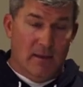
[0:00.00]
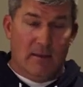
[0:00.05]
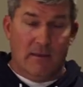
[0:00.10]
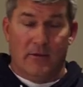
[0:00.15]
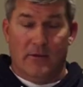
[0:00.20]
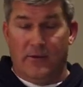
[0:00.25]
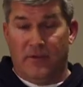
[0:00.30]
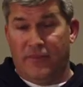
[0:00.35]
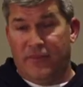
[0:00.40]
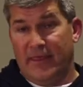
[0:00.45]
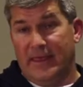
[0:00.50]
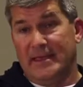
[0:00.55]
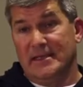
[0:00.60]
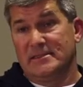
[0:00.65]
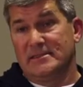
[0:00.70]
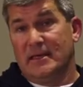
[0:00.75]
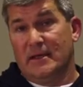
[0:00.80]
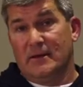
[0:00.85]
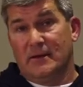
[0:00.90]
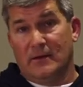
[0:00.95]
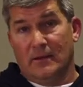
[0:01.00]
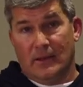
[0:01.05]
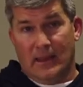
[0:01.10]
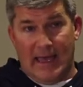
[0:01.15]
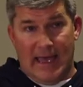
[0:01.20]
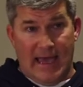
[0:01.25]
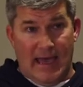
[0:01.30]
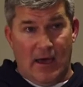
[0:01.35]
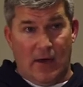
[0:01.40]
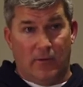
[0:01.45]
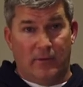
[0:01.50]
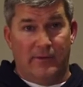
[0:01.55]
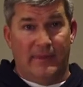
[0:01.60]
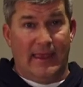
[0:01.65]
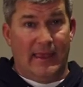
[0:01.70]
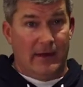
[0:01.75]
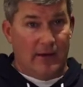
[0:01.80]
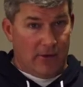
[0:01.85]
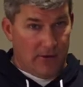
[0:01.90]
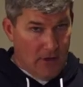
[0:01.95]
There are things that are allowed
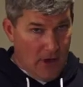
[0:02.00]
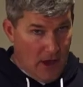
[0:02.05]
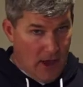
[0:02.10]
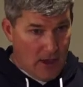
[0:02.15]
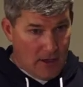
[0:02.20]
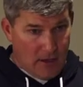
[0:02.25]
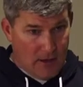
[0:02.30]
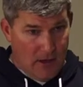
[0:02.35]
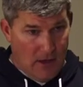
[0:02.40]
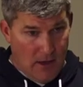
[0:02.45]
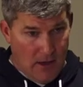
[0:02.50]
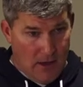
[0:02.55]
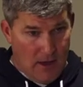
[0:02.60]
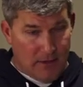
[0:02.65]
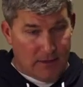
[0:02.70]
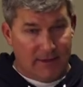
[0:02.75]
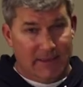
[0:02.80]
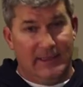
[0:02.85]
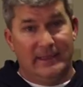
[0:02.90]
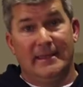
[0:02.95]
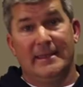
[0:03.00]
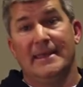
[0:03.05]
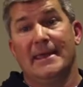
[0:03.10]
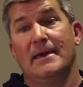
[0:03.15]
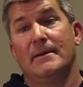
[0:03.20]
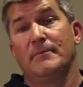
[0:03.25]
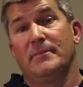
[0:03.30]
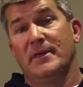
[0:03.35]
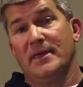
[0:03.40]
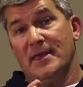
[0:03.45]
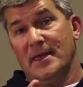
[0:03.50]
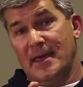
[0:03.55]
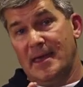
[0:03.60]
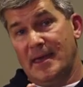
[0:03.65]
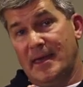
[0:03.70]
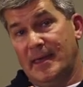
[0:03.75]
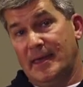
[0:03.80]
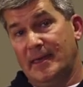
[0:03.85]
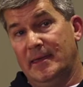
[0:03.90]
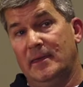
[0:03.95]
that are not called in the
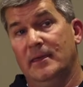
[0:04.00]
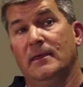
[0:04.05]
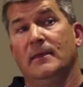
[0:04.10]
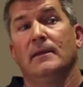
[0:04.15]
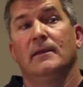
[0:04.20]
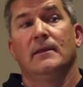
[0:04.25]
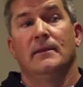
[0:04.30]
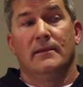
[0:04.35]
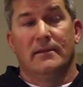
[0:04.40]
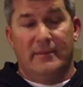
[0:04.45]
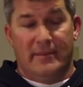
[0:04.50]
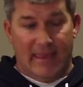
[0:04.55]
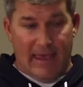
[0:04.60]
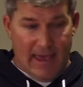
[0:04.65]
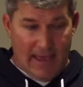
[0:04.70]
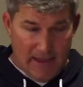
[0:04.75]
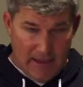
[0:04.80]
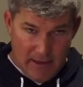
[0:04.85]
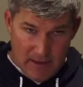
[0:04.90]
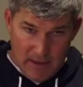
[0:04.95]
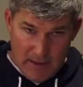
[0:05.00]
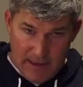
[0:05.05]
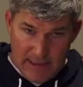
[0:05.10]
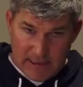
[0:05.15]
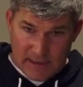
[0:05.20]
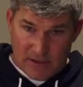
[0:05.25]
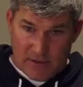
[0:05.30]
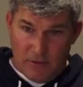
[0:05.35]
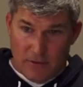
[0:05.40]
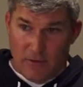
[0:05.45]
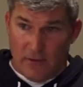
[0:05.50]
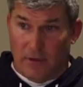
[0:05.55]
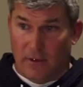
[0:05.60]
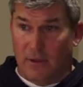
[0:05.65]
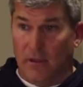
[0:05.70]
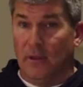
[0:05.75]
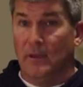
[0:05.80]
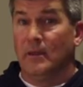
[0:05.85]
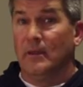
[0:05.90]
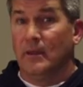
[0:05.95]
NBA that in high
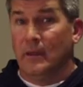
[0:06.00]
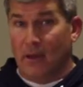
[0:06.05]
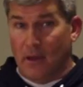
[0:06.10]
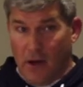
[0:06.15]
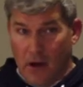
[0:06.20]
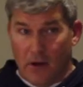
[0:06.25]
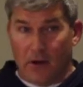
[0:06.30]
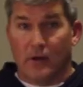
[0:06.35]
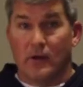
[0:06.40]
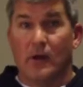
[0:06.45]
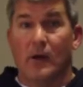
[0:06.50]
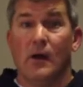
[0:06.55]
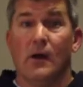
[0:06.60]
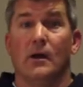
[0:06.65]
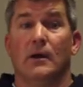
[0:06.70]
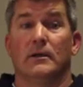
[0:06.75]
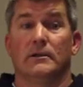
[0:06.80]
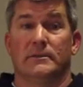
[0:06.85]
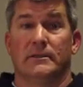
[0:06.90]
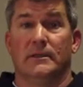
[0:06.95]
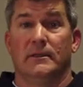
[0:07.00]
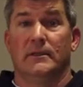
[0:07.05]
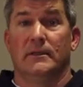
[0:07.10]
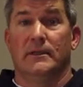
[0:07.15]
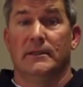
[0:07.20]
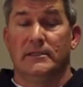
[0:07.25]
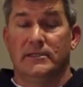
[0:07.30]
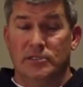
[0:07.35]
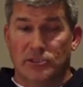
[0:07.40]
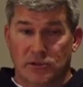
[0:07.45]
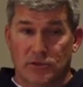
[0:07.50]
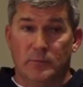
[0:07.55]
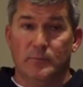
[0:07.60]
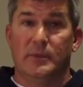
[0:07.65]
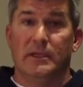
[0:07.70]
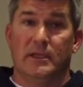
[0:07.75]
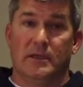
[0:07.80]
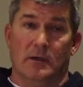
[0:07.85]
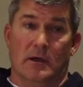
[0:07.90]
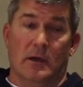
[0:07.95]
school are called, should
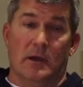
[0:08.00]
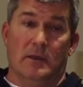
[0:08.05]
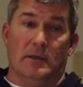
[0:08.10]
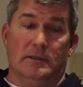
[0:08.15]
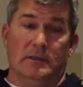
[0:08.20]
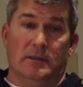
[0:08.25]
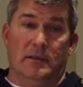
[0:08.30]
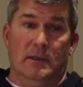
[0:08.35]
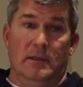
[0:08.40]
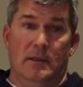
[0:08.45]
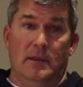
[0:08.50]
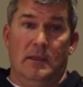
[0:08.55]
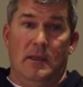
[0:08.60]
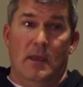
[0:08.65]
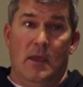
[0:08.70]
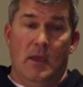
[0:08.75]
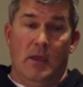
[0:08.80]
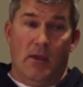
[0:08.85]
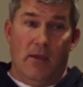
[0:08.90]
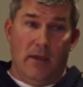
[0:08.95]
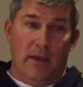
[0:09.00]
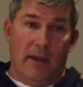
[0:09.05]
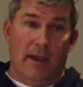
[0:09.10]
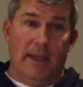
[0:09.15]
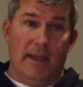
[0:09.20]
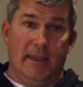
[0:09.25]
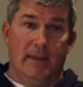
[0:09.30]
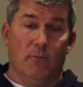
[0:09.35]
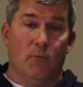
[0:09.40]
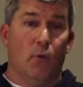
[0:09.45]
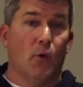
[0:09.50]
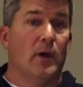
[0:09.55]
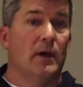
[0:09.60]
be called. Okay?